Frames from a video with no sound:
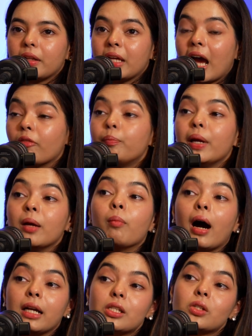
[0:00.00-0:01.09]
have big
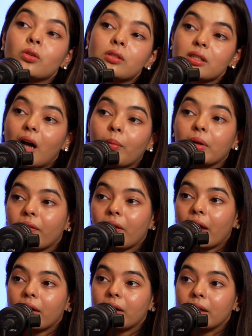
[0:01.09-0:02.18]
milestones coming in
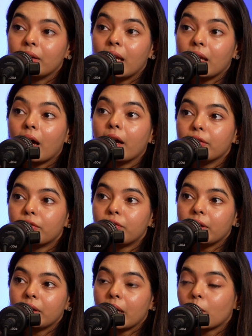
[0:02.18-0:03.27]
their life,
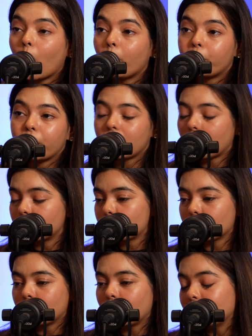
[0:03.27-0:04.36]
in their corporate
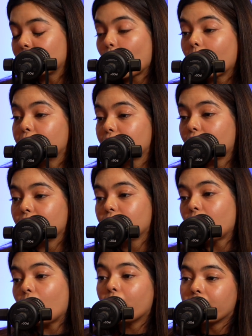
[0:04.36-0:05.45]
culture, in their corporate
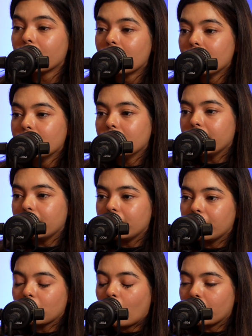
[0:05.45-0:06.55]
life, or
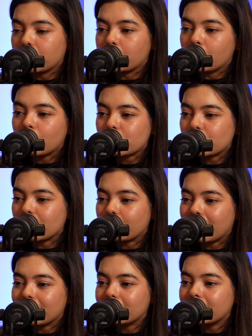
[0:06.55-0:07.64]
in entrepreneurship.
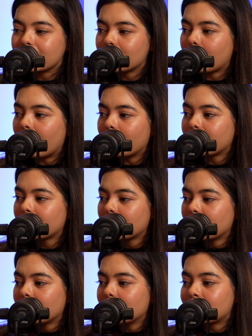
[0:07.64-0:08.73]
And I think
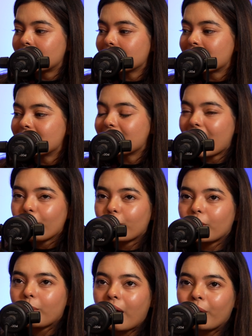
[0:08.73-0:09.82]
it's
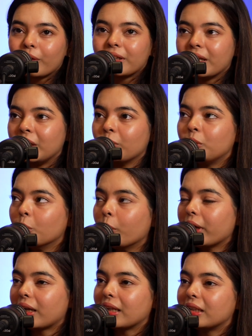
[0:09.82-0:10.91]
never about can you do
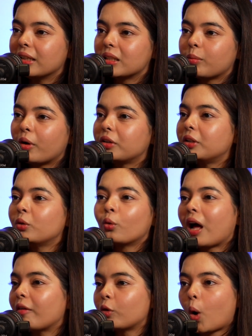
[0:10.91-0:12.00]
it. I think it's about you don't have an